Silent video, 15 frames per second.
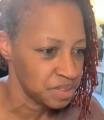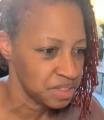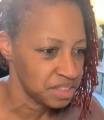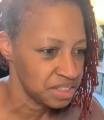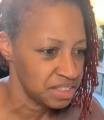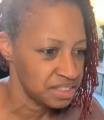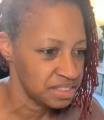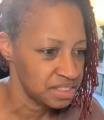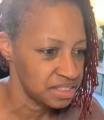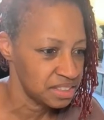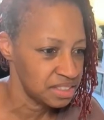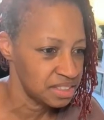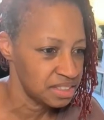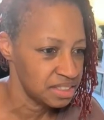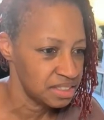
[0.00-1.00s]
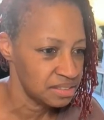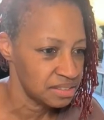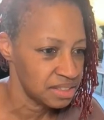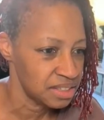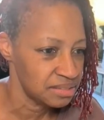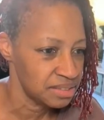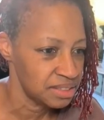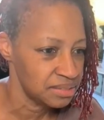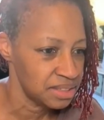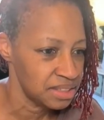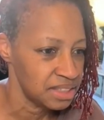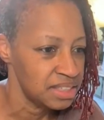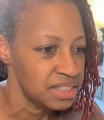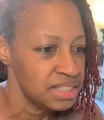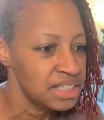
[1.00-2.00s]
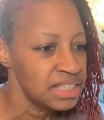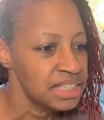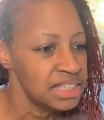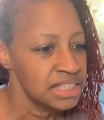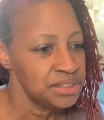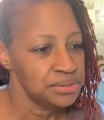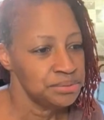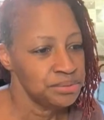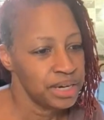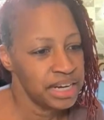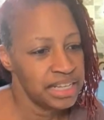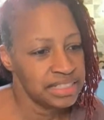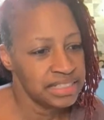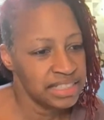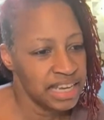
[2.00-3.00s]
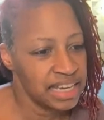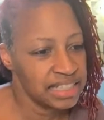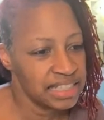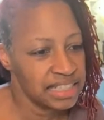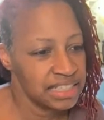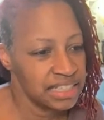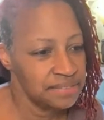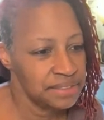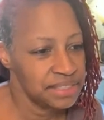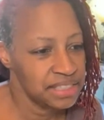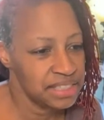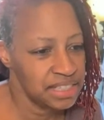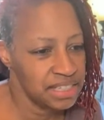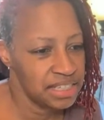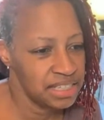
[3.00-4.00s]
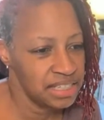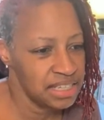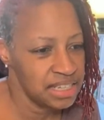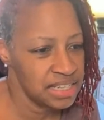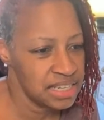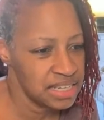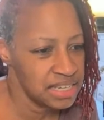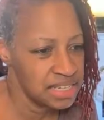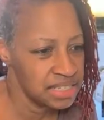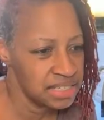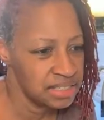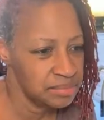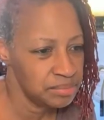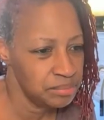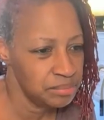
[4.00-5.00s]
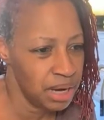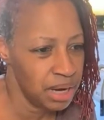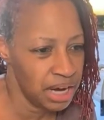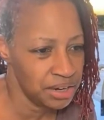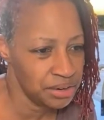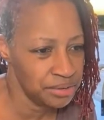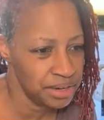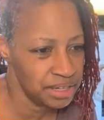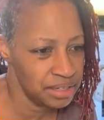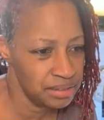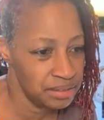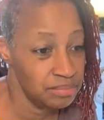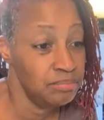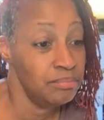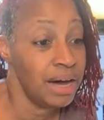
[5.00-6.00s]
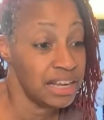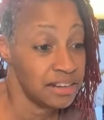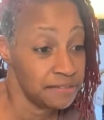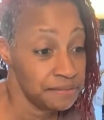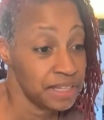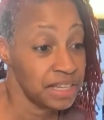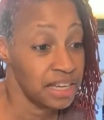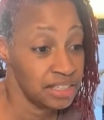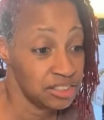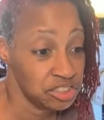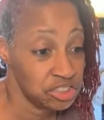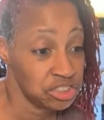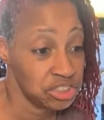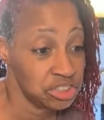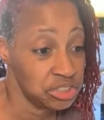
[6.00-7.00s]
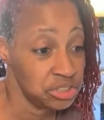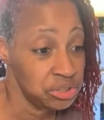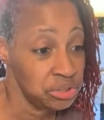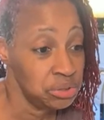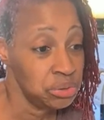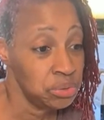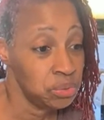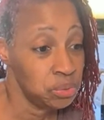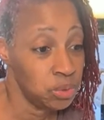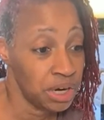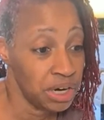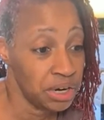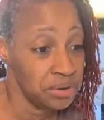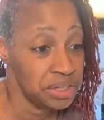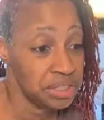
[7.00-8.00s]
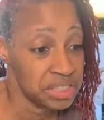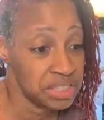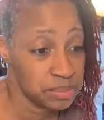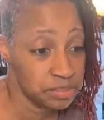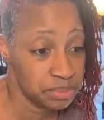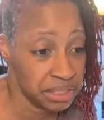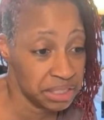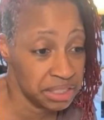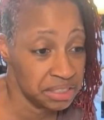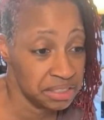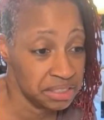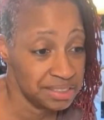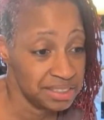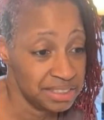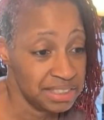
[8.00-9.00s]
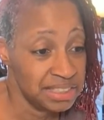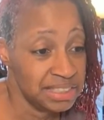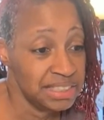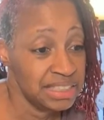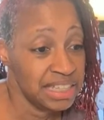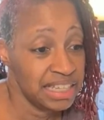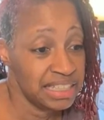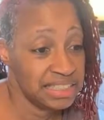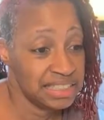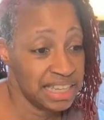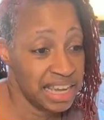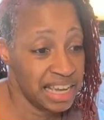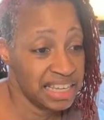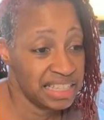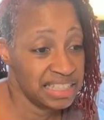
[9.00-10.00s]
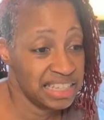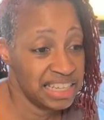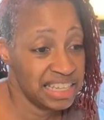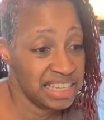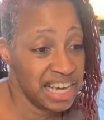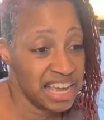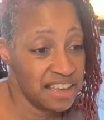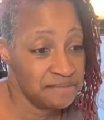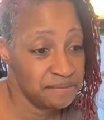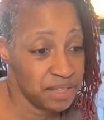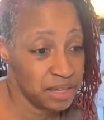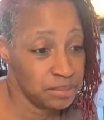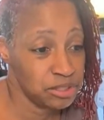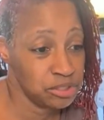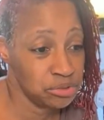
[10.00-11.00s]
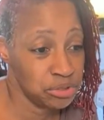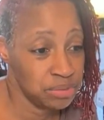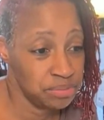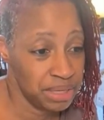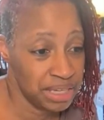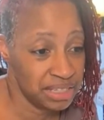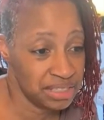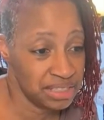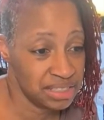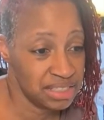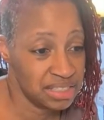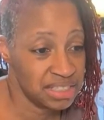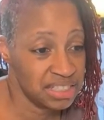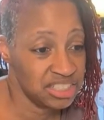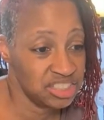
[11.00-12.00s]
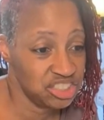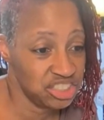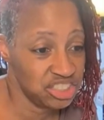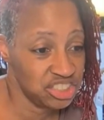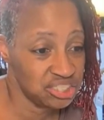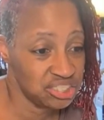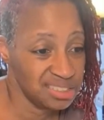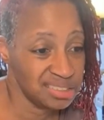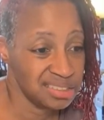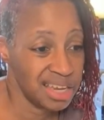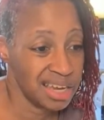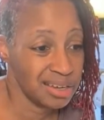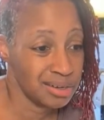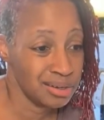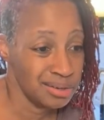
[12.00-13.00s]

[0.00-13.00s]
Let's see. Okay, wait. Rest, activity, moderate modification, wearing a splint, and taking anti-inflammatory medicines, injections like